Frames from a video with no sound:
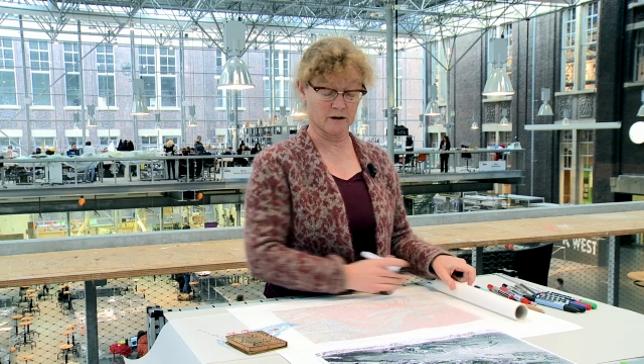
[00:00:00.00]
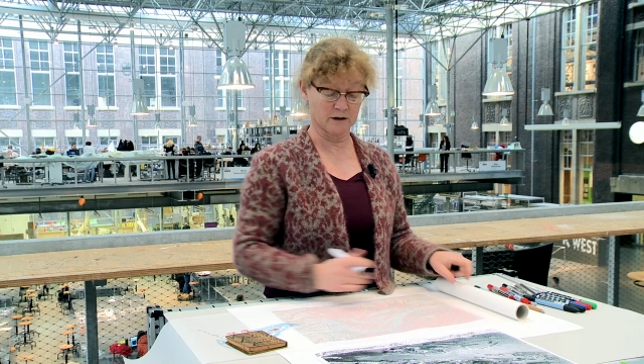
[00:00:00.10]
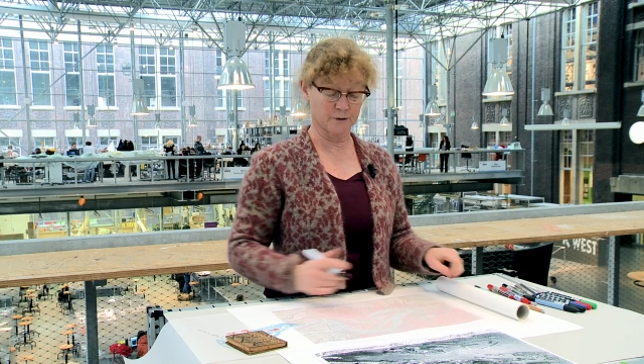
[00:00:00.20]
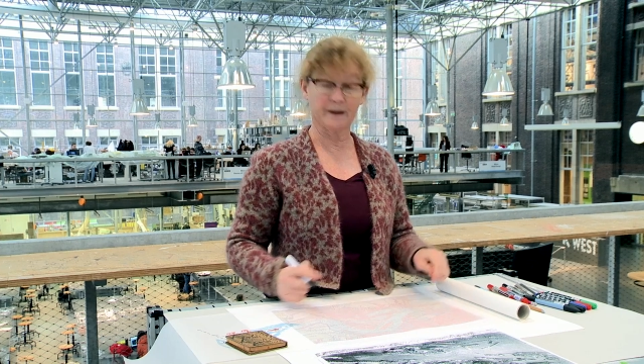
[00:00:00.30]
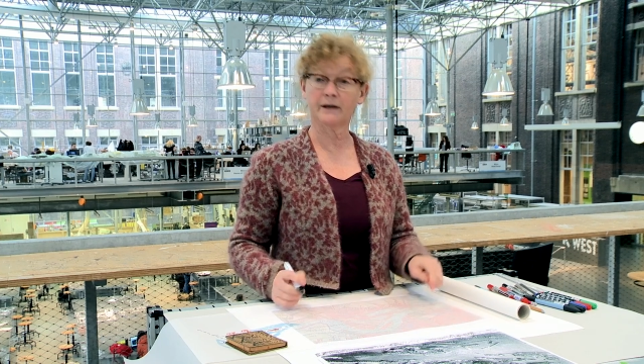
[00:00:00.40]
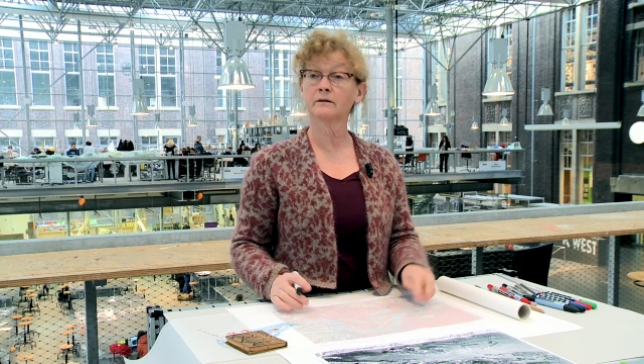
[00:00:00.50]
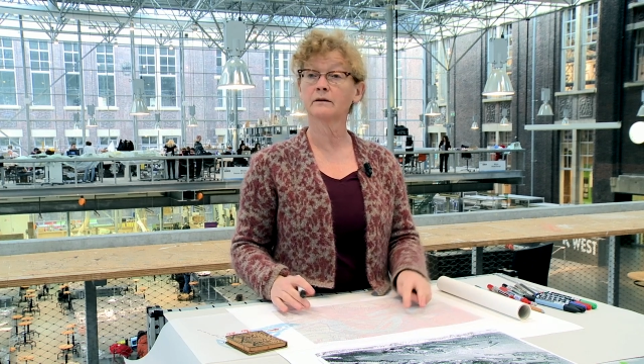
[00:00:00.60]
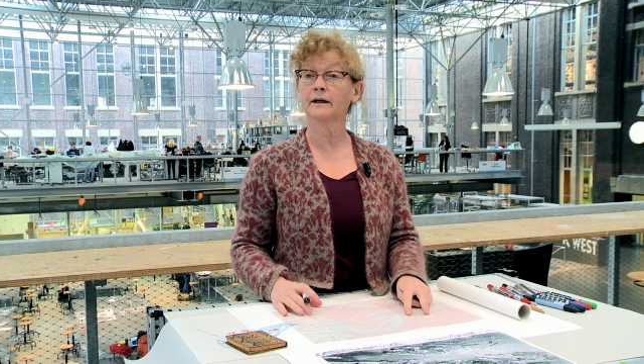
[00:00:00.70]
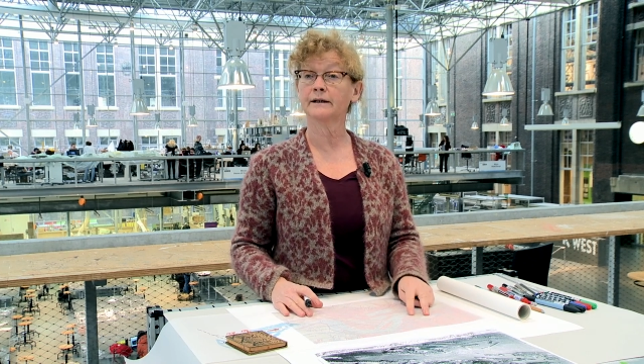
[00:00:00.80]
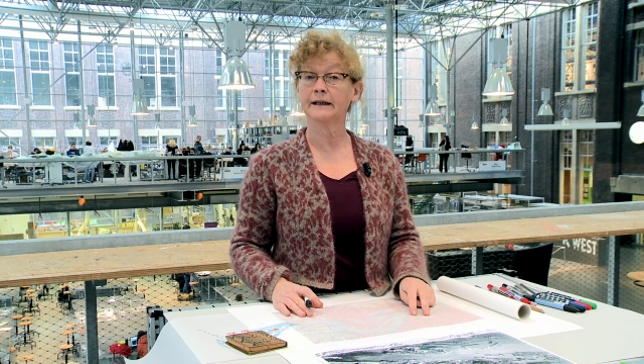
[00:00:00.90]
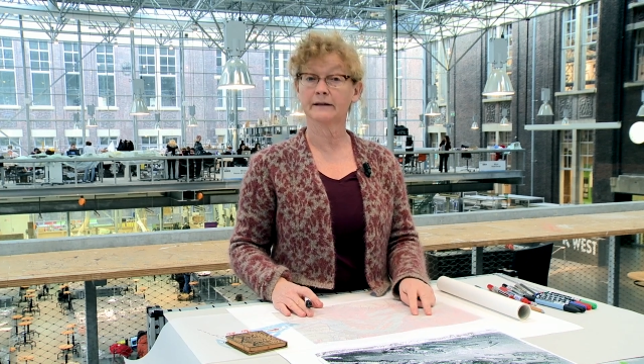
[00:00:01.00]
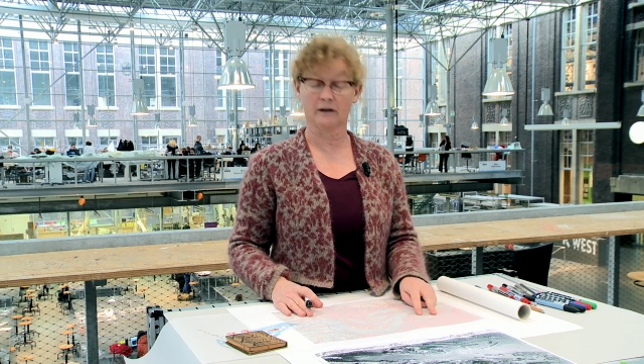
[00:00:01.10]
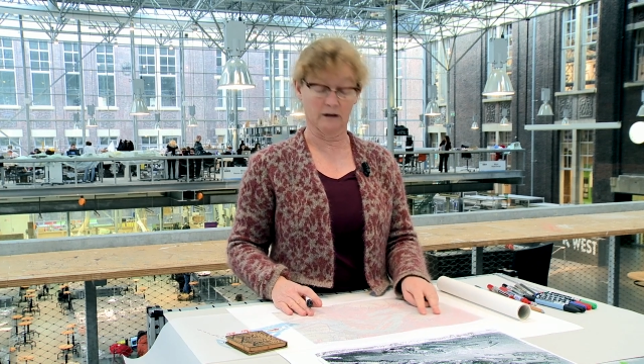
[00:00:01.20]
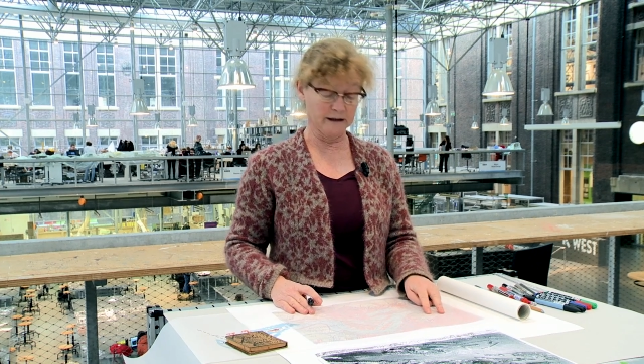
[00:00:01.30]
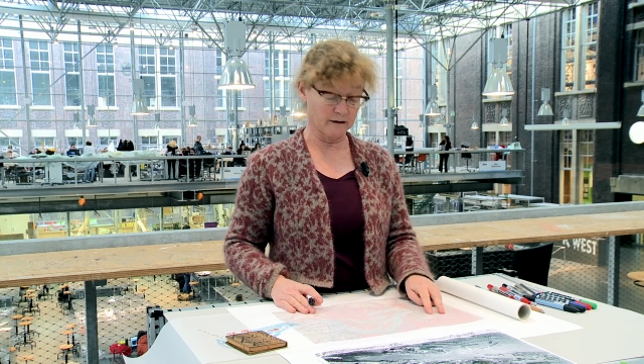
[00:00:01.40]
it gets bigger and
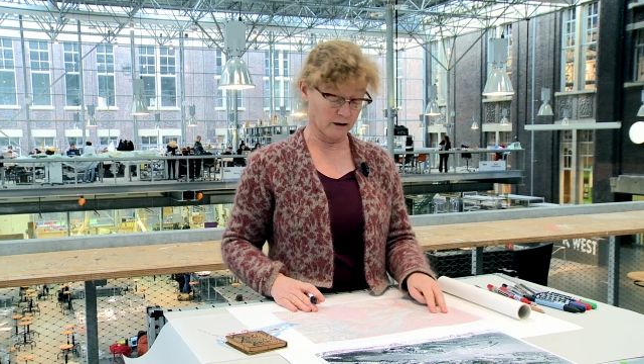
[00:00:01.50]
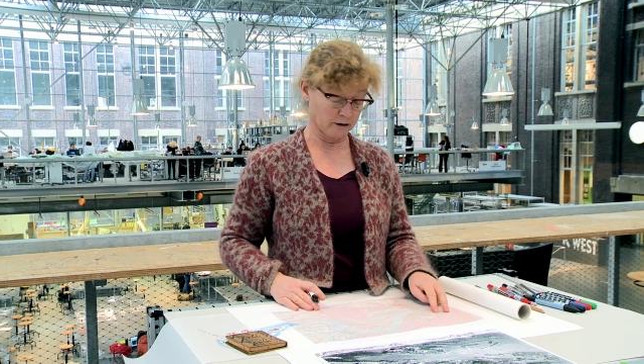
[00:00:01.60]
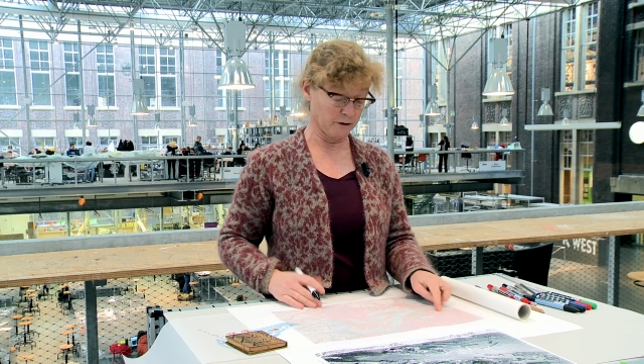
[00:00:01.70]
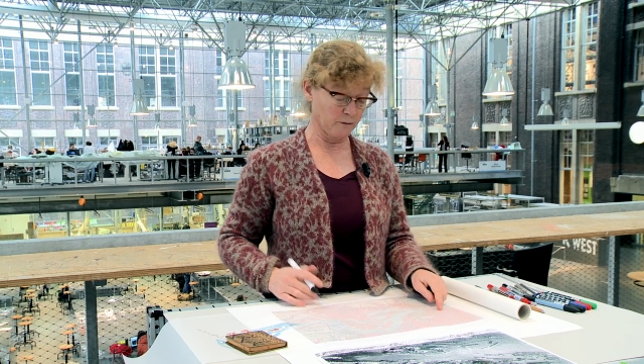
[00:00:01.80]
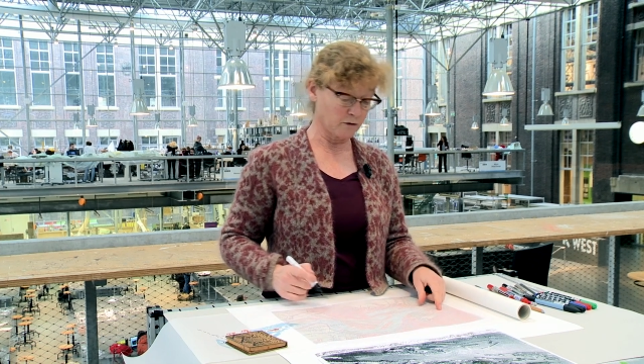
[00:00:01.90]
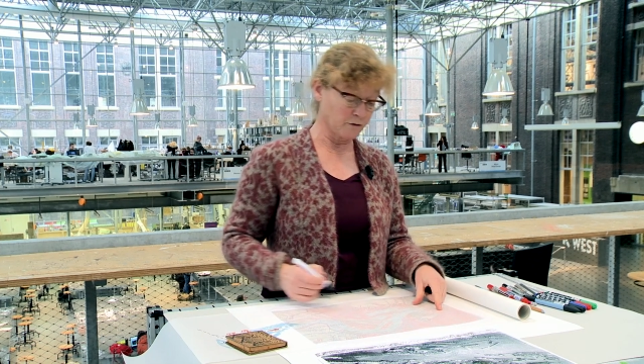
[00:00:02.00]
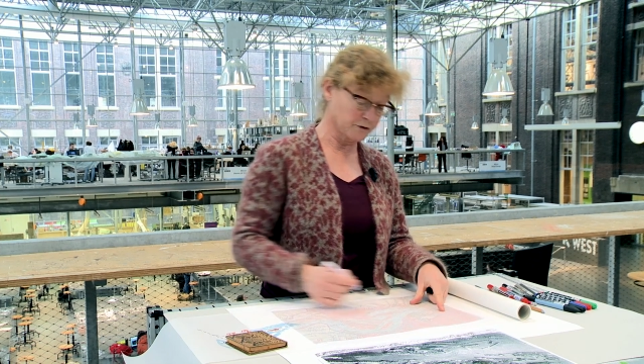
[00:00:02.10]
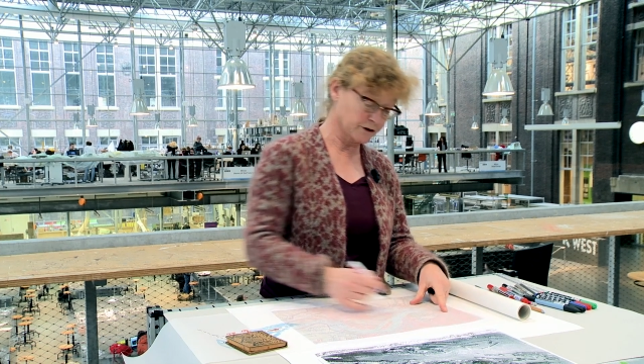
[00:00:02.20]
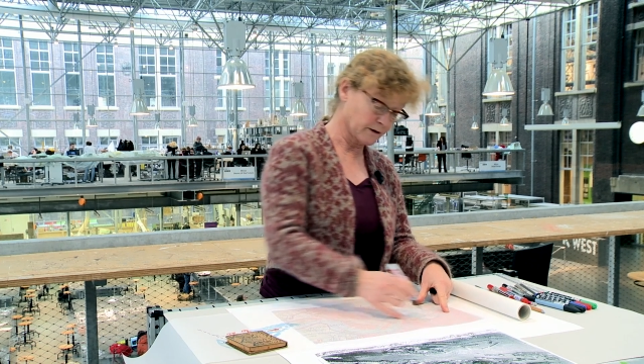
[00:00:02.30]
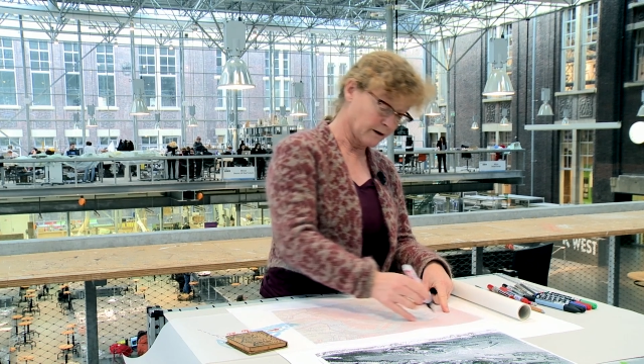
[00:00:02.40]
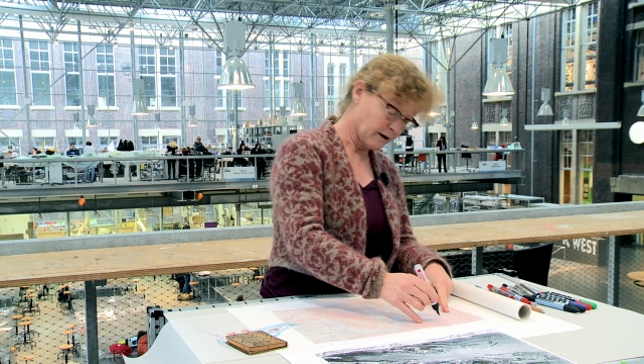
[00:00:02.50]
econ economy moves.